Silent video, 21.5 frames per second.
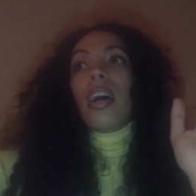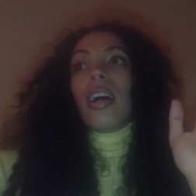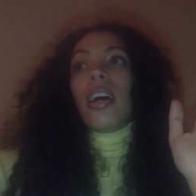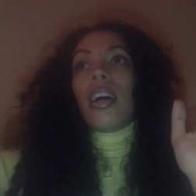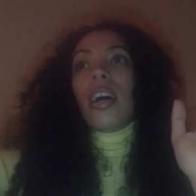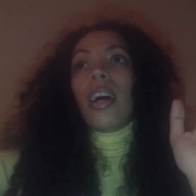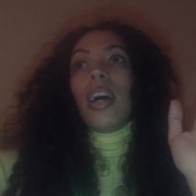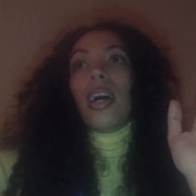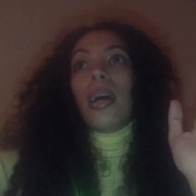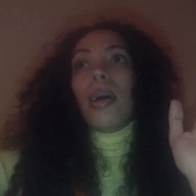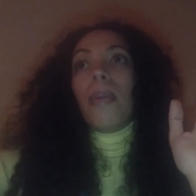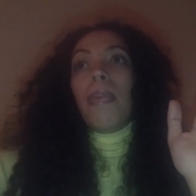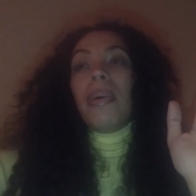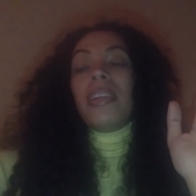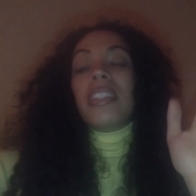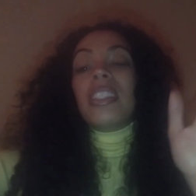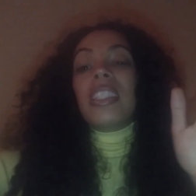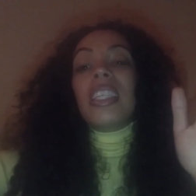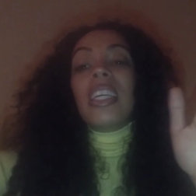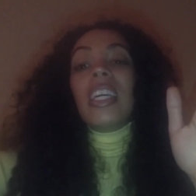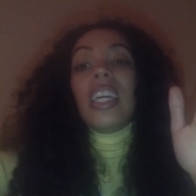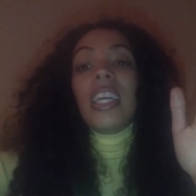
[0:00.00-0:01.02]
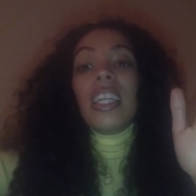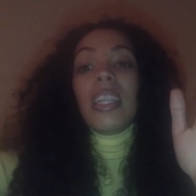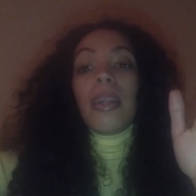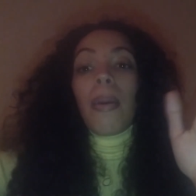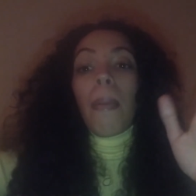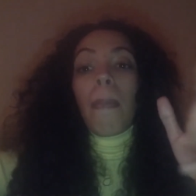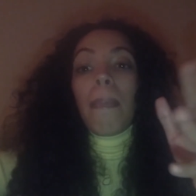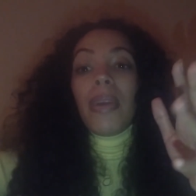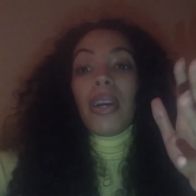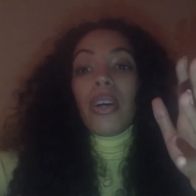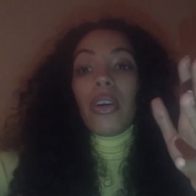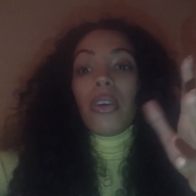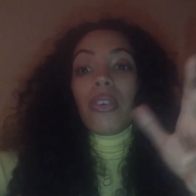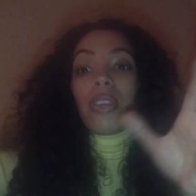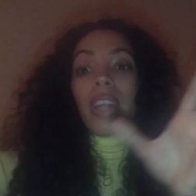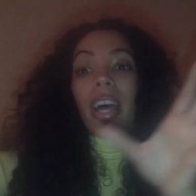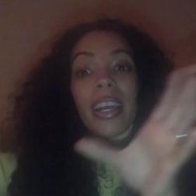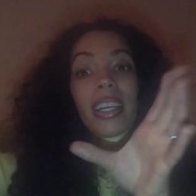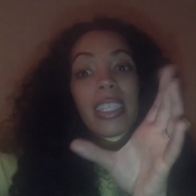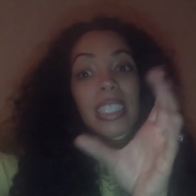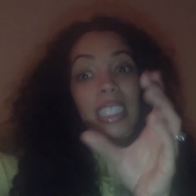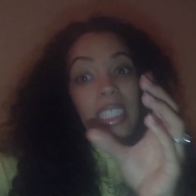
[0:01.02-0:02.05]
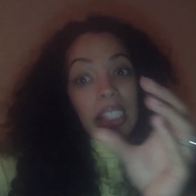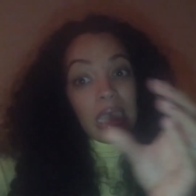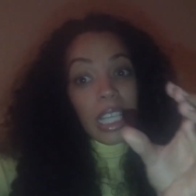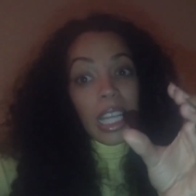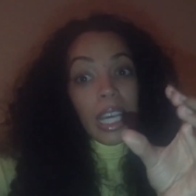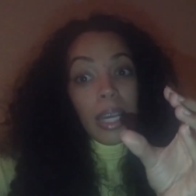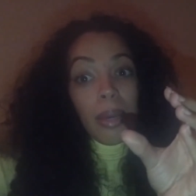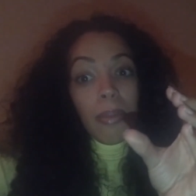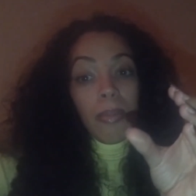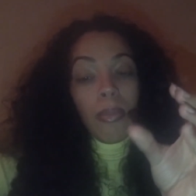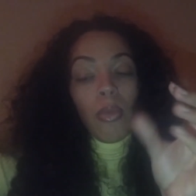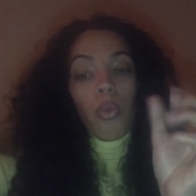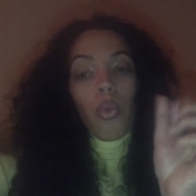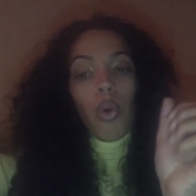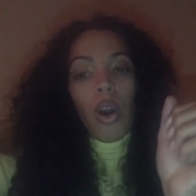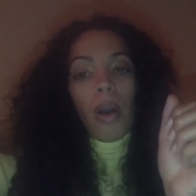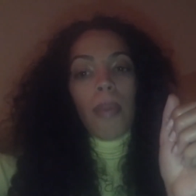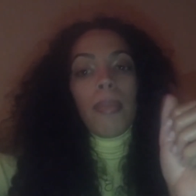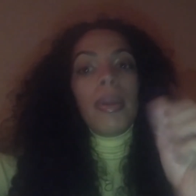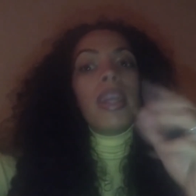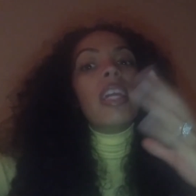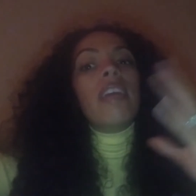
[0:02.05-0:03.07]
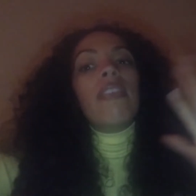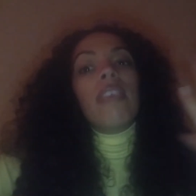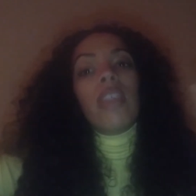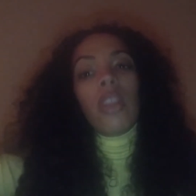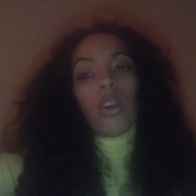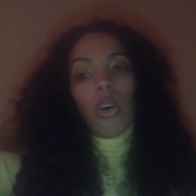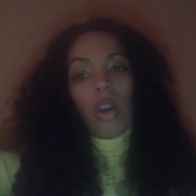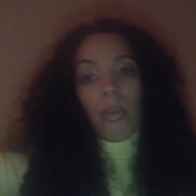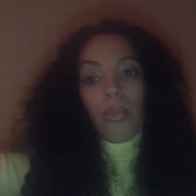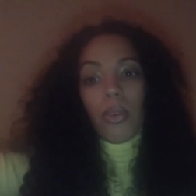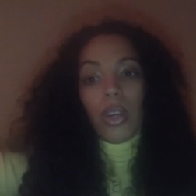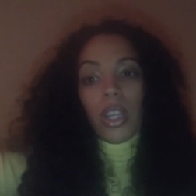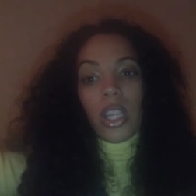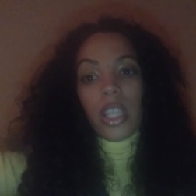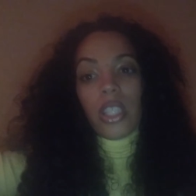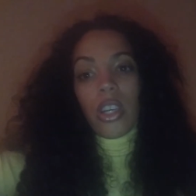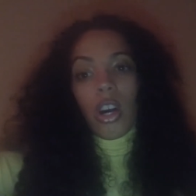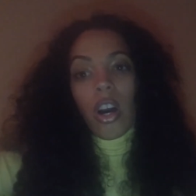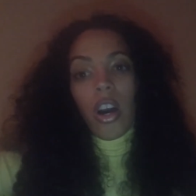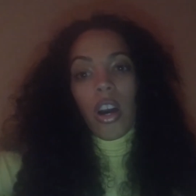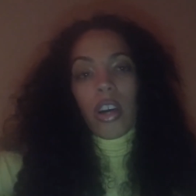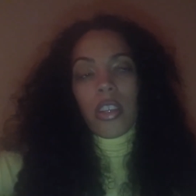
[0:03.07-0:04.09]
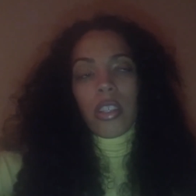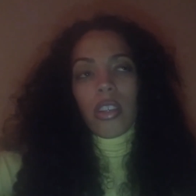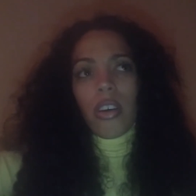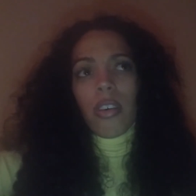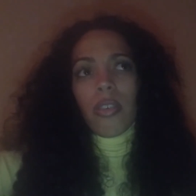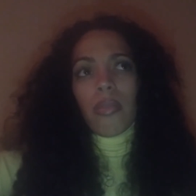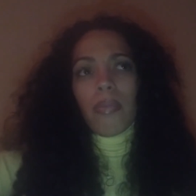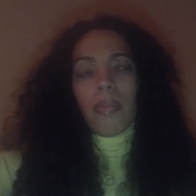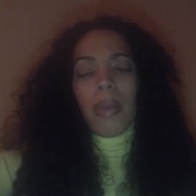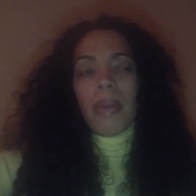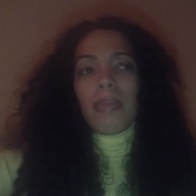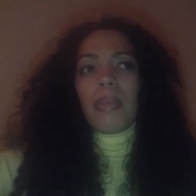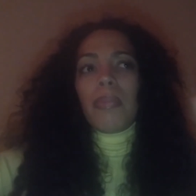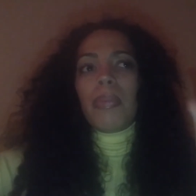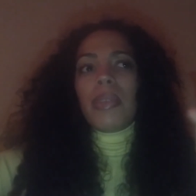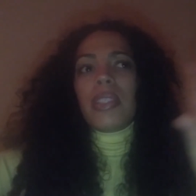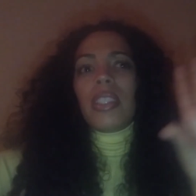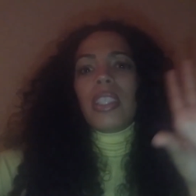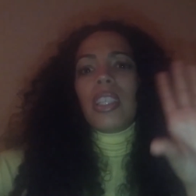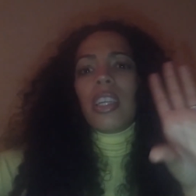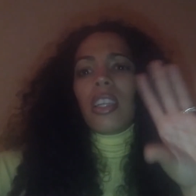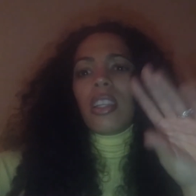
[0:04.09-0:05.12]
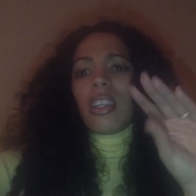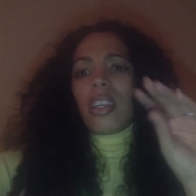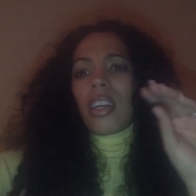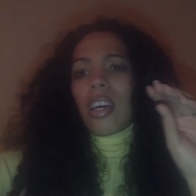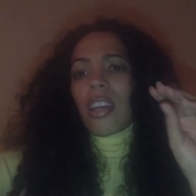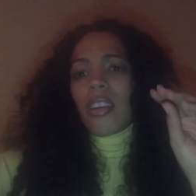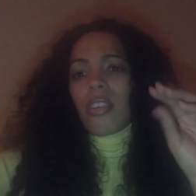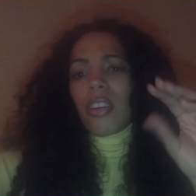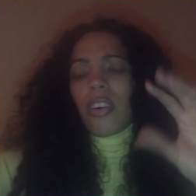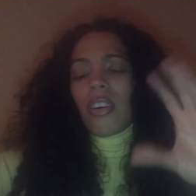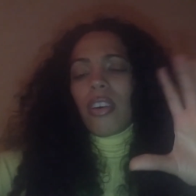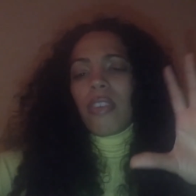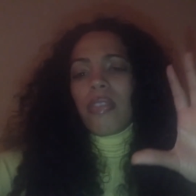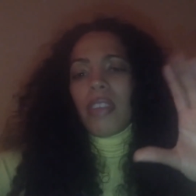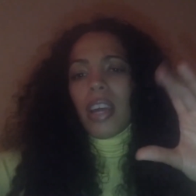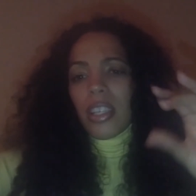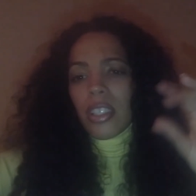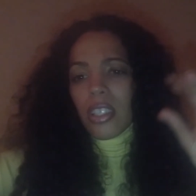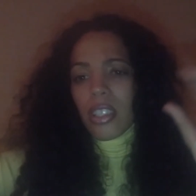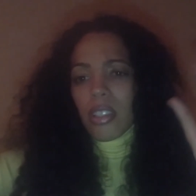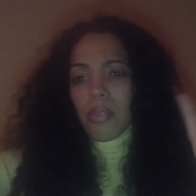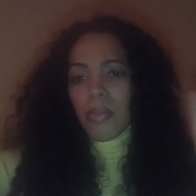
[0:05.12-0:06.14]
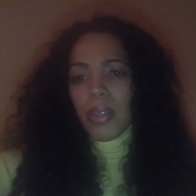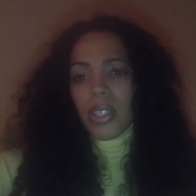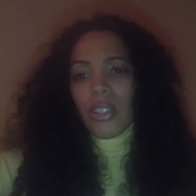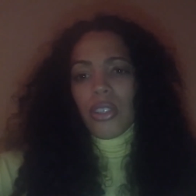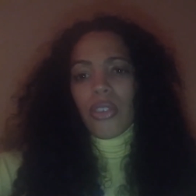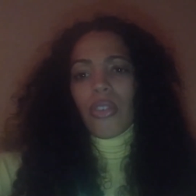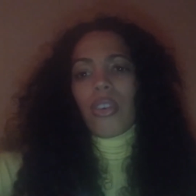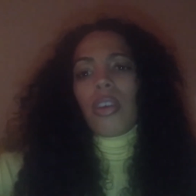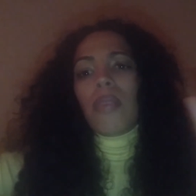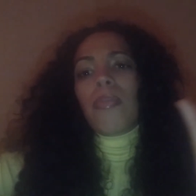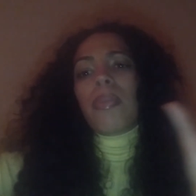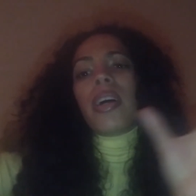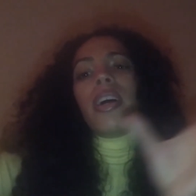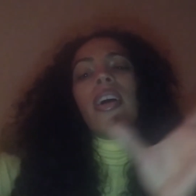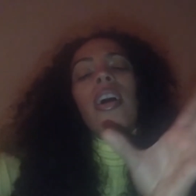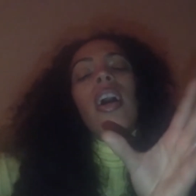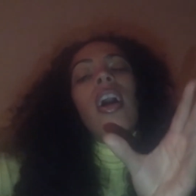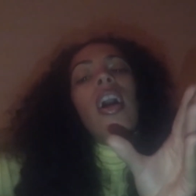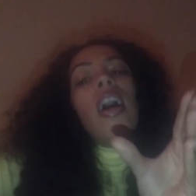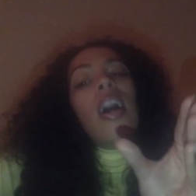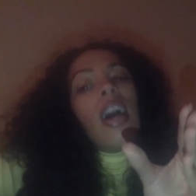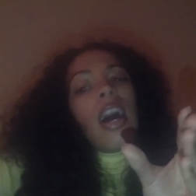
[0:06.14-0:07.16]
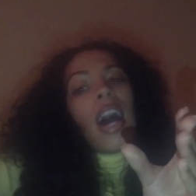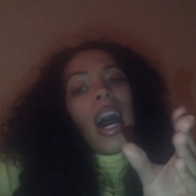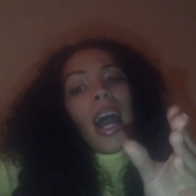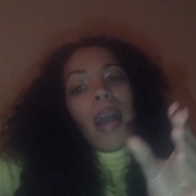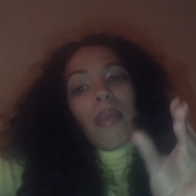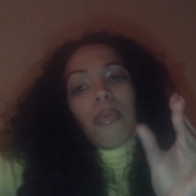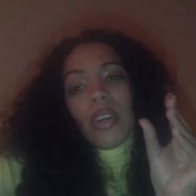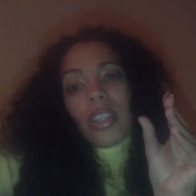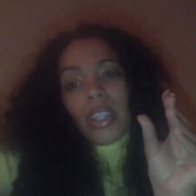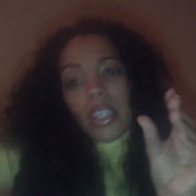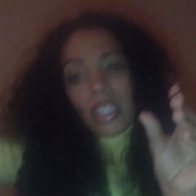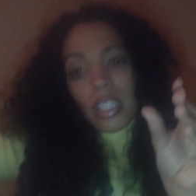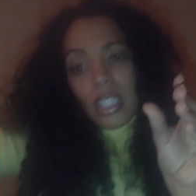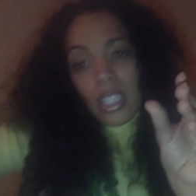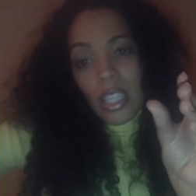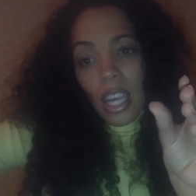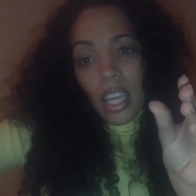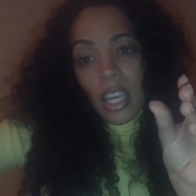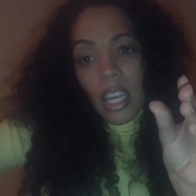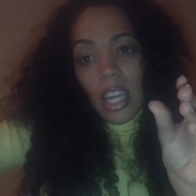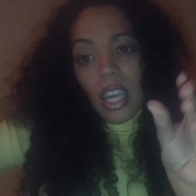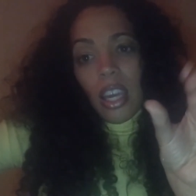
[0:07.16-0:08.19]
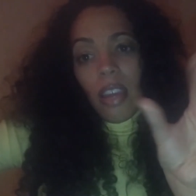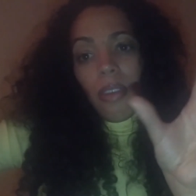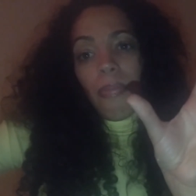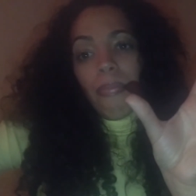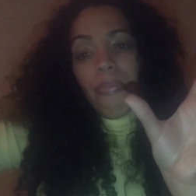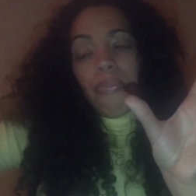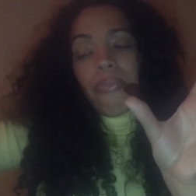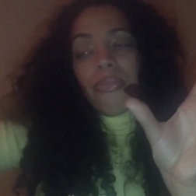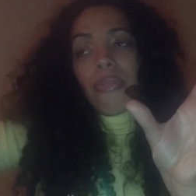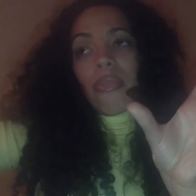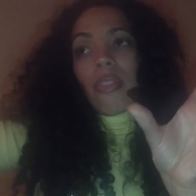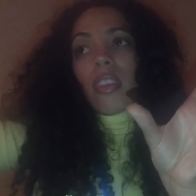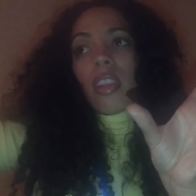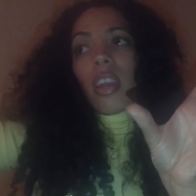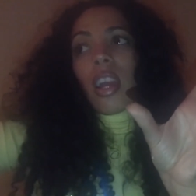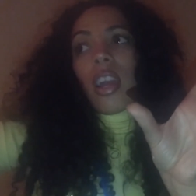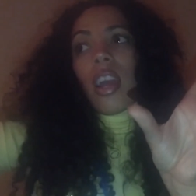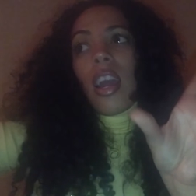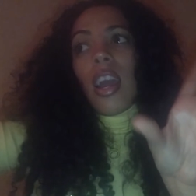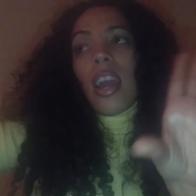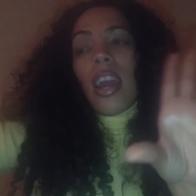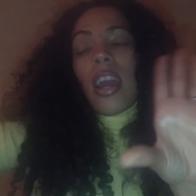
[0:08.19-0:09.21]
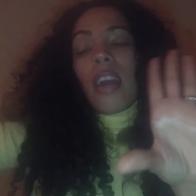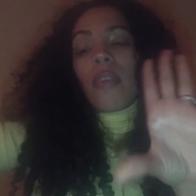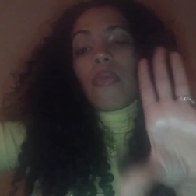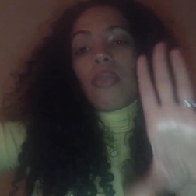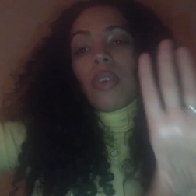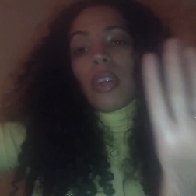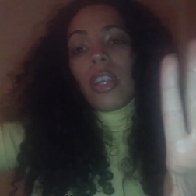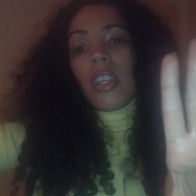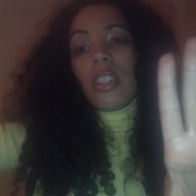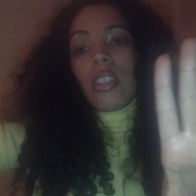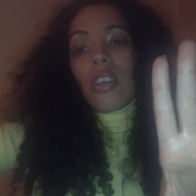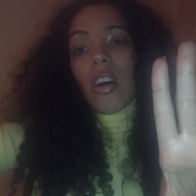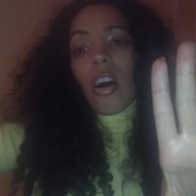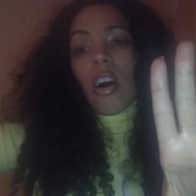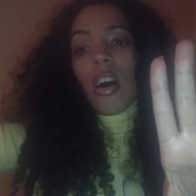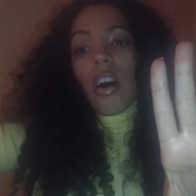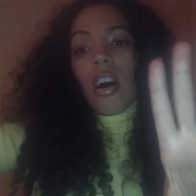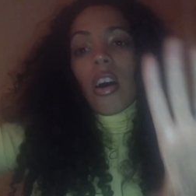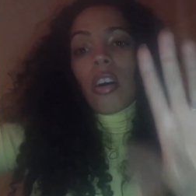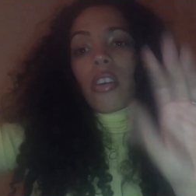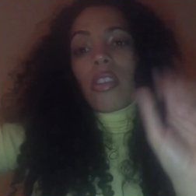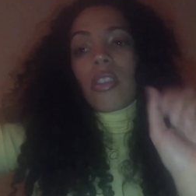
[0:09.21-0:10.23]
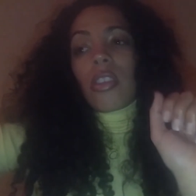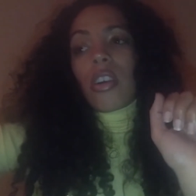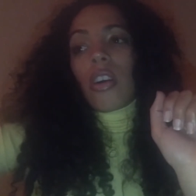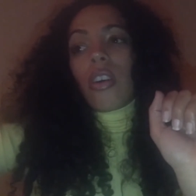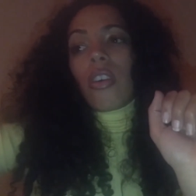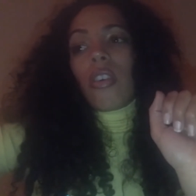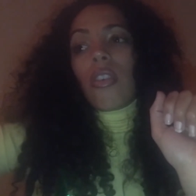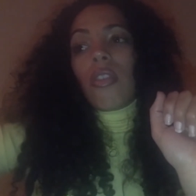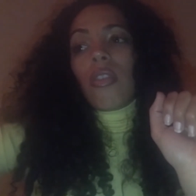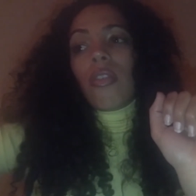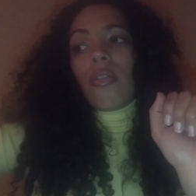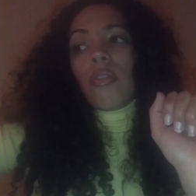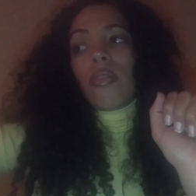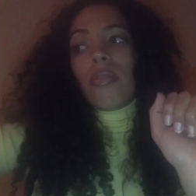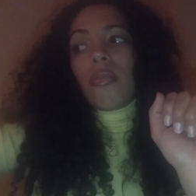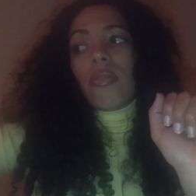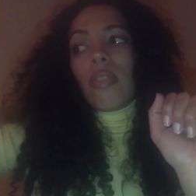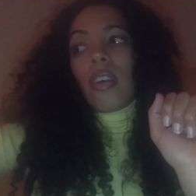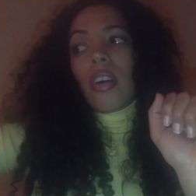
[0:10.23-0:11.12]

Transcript: a petite build, like slim woman, even though I'm really tall. So maybe petite, I don't know if that just means short, but I'm really skinny and really tall. So,